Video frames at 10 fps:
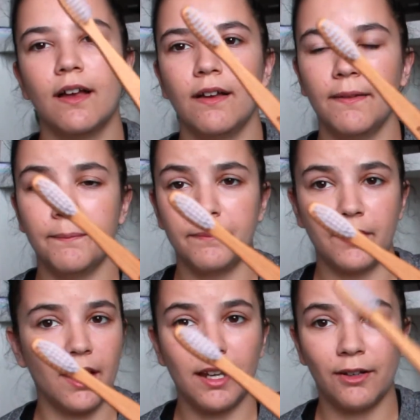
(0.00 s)

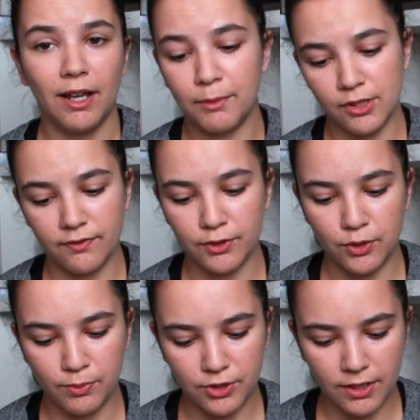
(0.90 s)
Got it on Amazon for
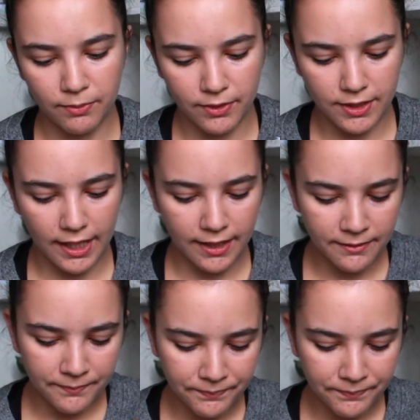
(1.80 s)
super cheap once again.